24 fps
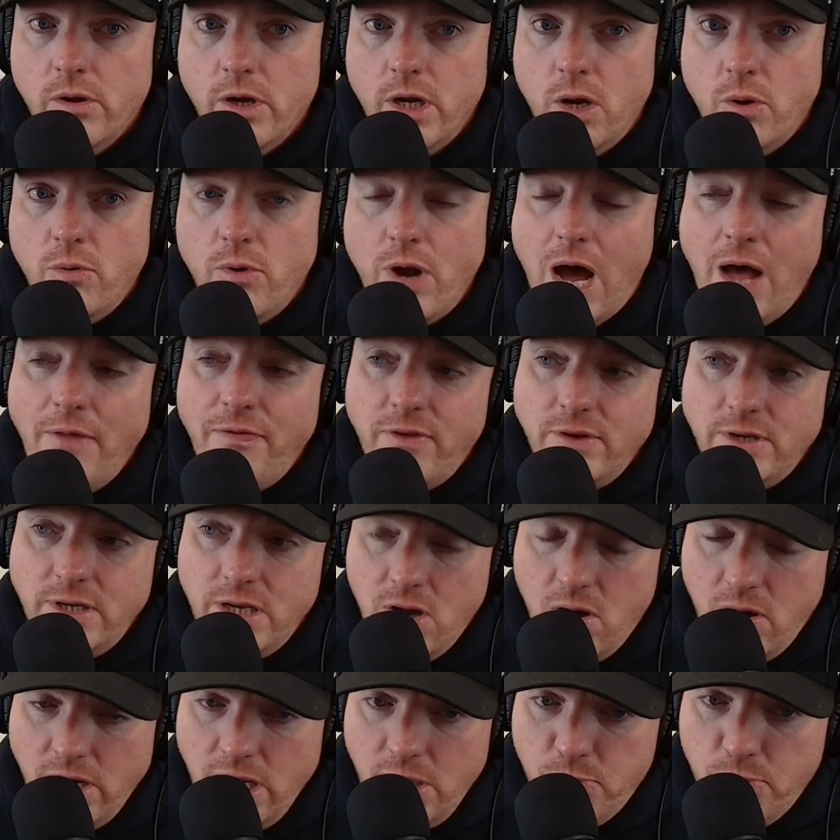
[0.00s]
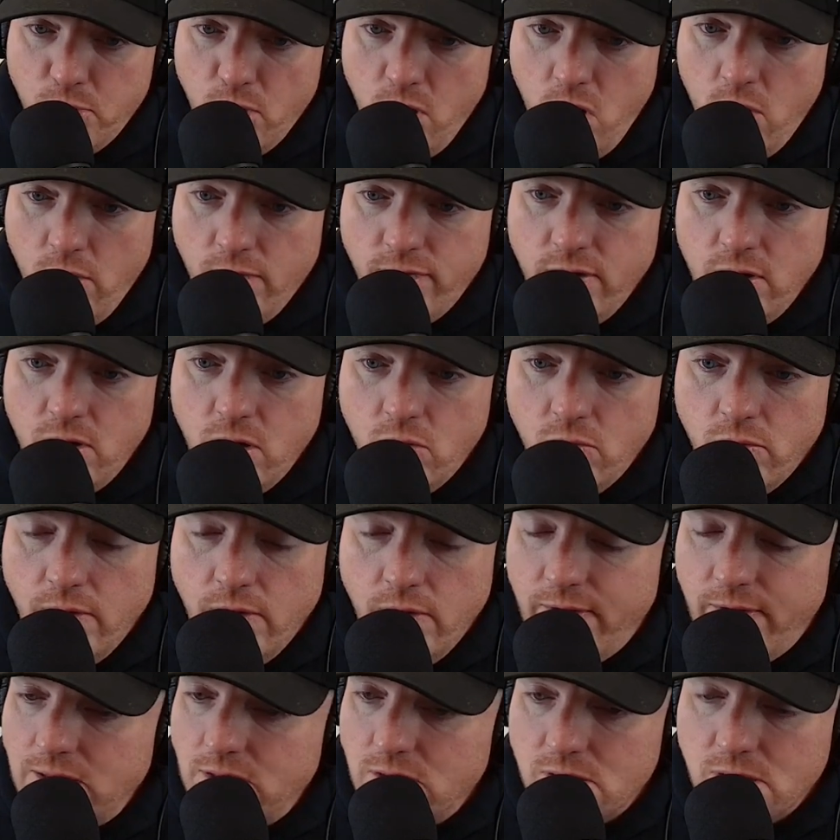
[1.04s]
you know, not the T R D Pro if you don't,
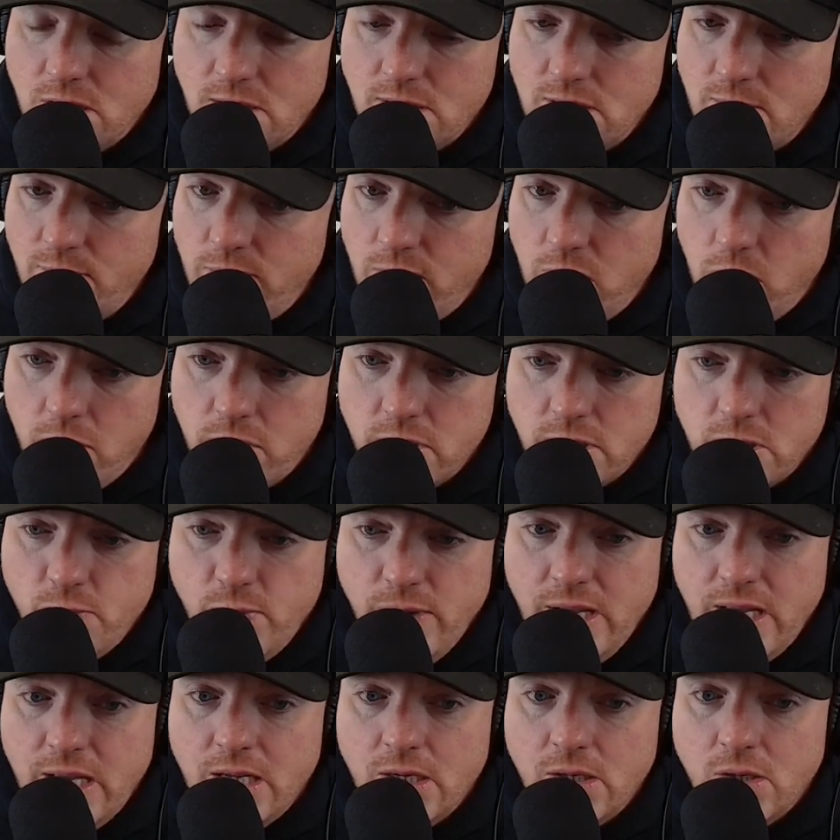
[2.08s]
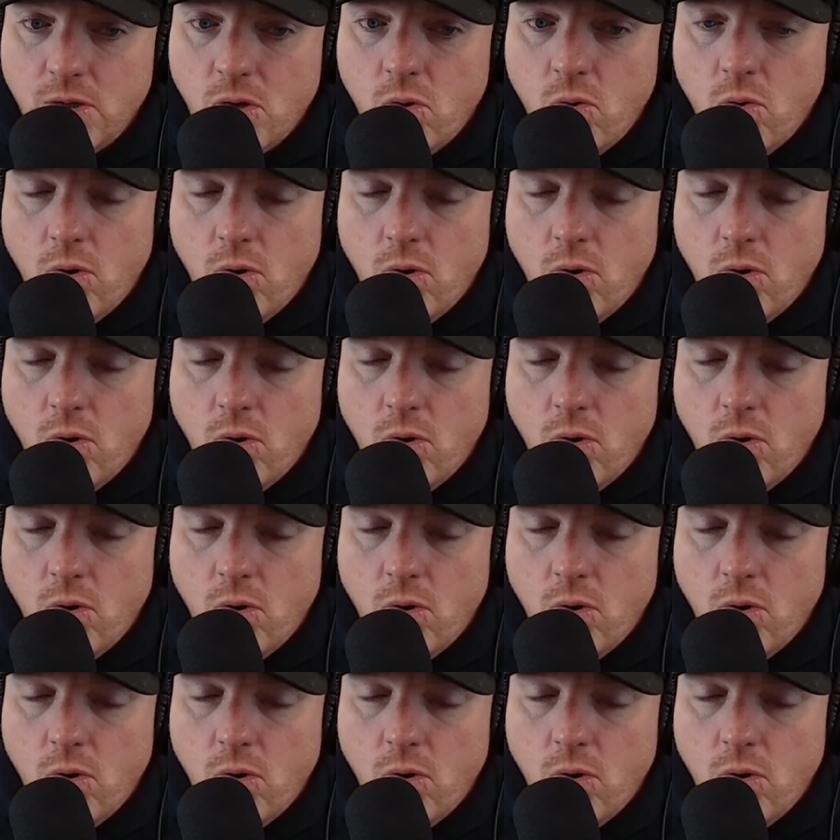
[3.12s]
if that's just not something you want to spend,